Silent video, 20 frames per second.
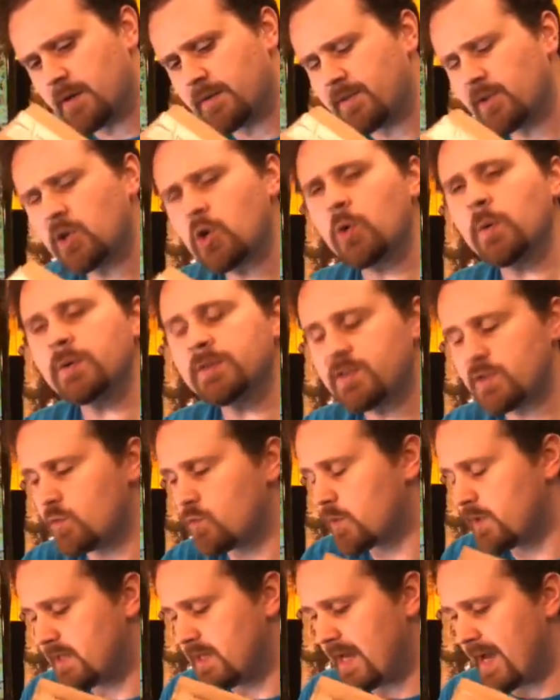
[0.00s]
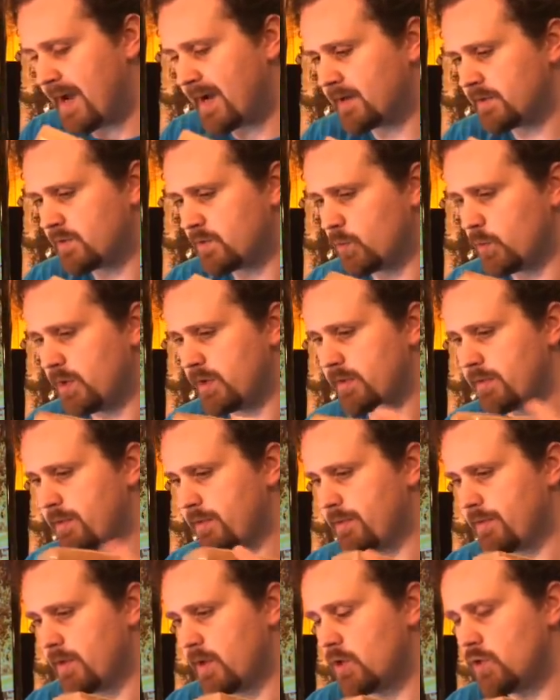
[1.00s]
they're going to react with
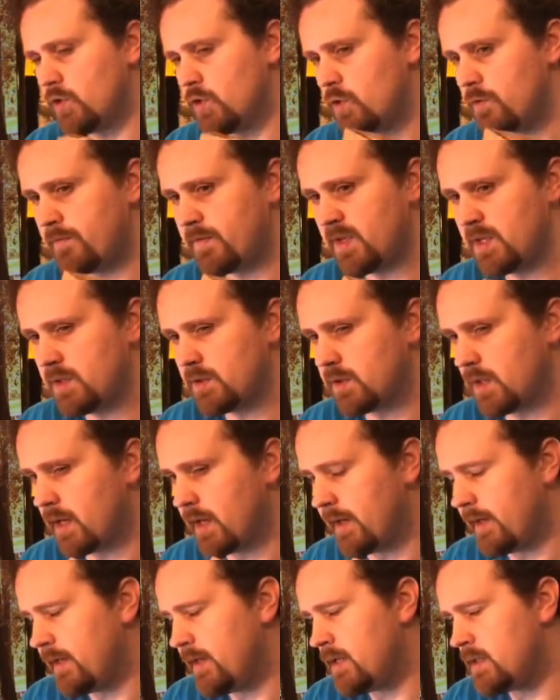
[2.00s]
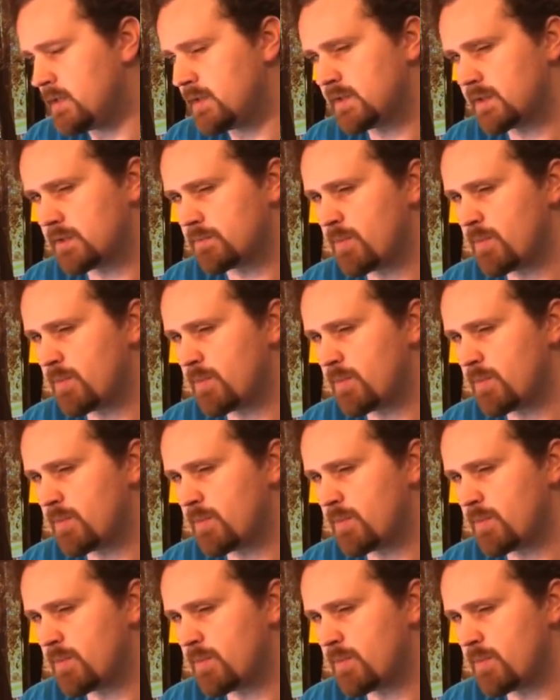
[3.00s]
UV light,